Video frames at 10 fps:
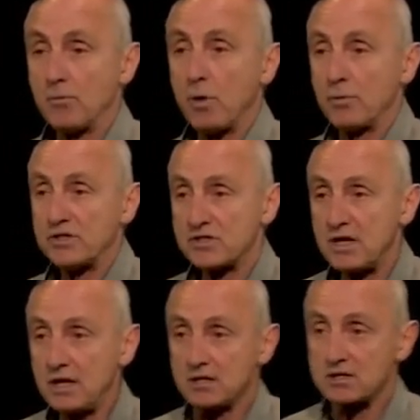And what we
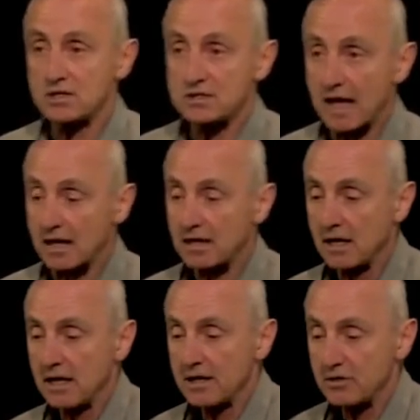see is
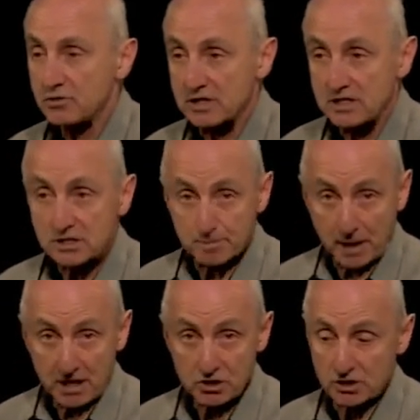that there's a
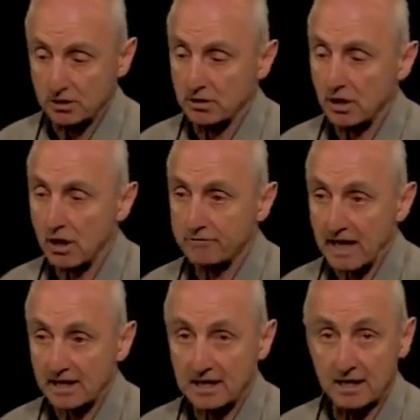dissipation
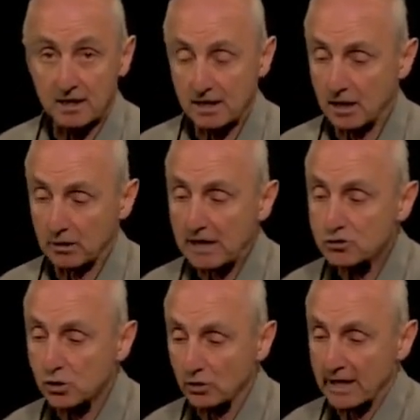of that
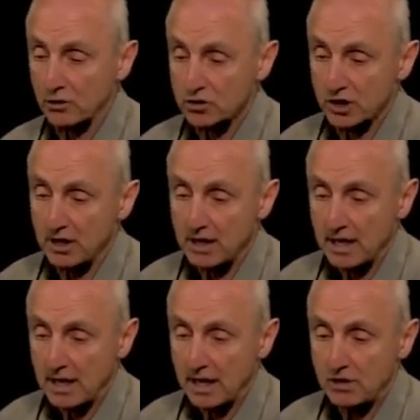electrical energy
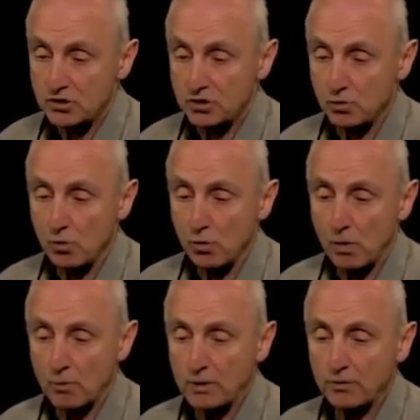
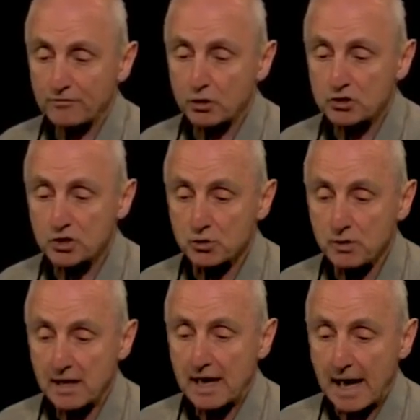into what we refer
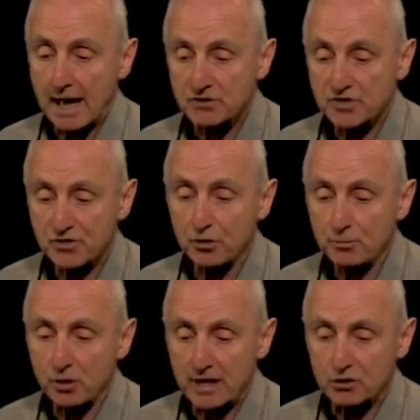to as
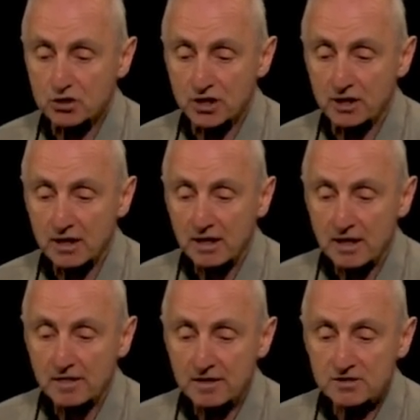thermal energy.
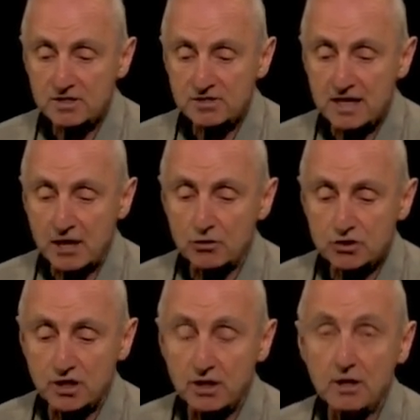This is the
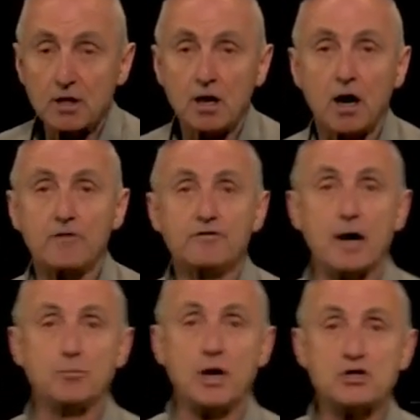energy of
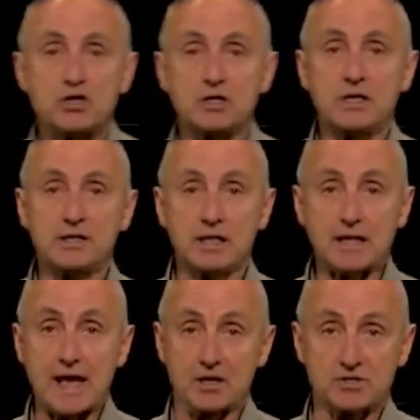vibration in
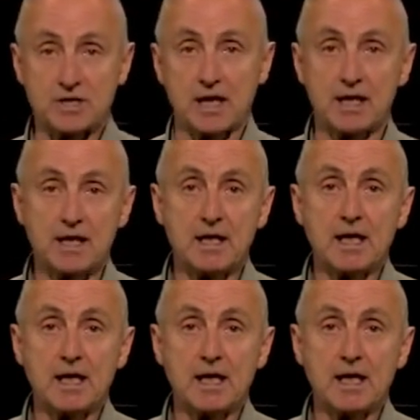the lattice.